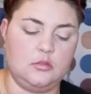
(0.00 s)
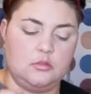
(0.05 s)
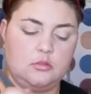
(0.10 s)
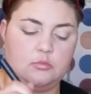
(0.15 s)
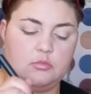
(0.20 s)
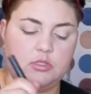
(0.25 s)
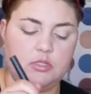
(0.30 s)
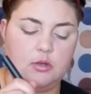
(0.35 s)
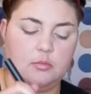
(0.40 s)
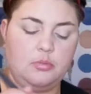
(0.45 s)
So
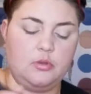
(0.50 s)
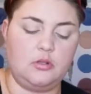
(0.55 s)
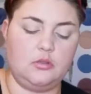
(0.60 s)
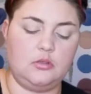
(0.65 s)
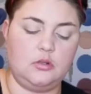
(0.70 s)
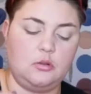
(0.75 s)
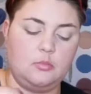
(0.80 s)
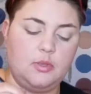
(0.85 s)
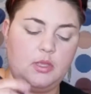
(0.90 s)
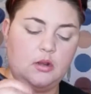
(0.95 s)
I'm just going to put a
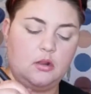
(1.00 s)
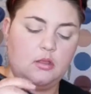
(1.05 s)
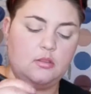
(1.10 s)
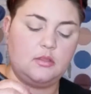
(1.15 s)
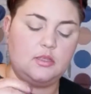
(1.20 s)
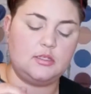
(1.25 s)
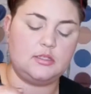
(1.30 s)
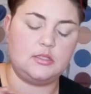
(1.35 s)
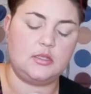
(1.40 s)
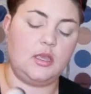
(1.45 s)
little bit
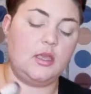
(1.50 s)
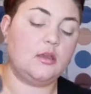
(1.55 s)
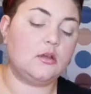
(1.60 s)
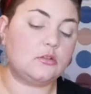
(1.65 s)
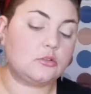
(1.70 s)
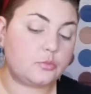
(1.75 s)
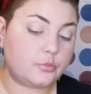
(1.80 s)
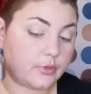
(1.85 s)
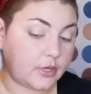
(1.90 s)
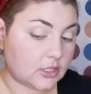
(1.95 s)
on this
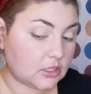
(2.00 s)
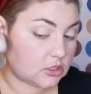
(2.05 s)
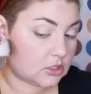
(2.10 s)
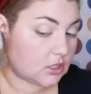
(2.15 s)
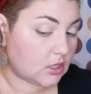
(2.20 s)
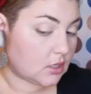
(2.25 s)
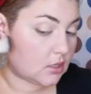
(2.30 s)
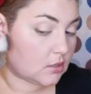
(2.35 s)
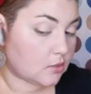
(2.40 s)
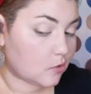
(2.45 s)
angled brush
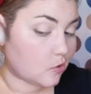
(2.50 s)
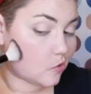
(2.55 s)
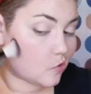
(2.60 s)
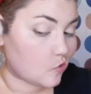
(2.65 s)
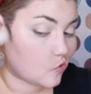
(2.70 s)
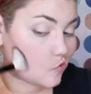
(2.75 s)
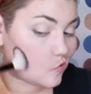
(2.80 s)
and